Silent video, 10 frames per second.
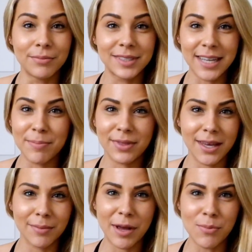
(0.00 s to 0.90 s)
Same
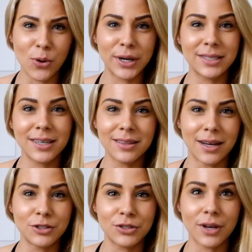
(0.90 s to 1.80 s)
thing, my mornings and
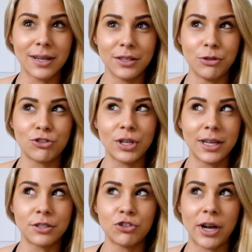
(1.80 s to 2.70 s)
lunch, I usually
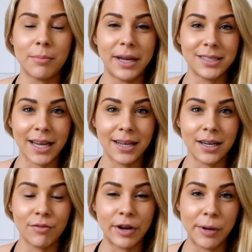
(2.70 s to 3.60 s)
like to try to maintain
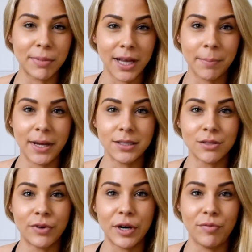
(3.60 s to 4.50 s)
it very plant-based
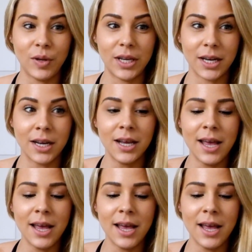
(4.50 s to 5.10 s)
and very vegan,